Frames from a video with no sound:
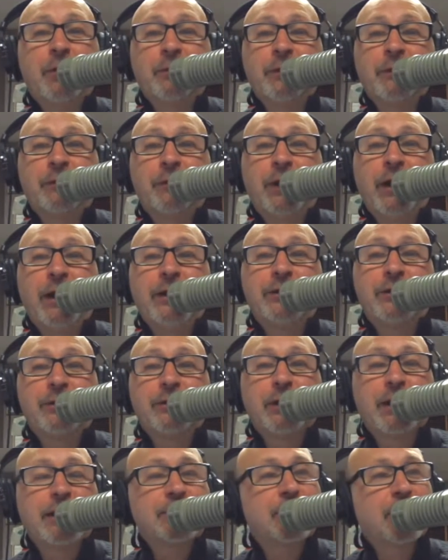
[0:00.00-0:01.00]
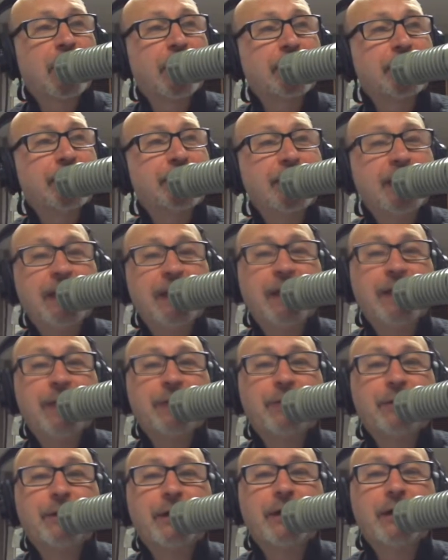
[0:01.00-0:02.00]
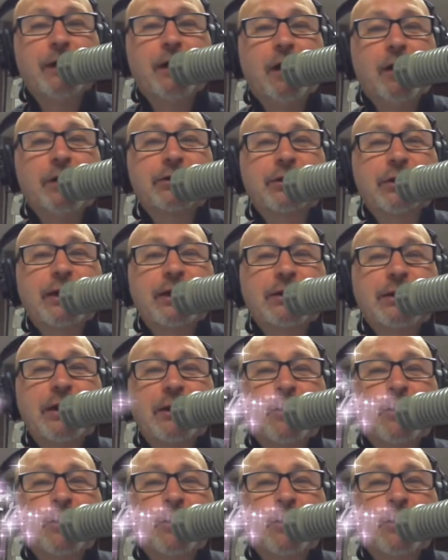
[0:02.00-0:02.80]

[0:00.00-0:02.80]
open the fridge, you're less likely to eat it. Also, they say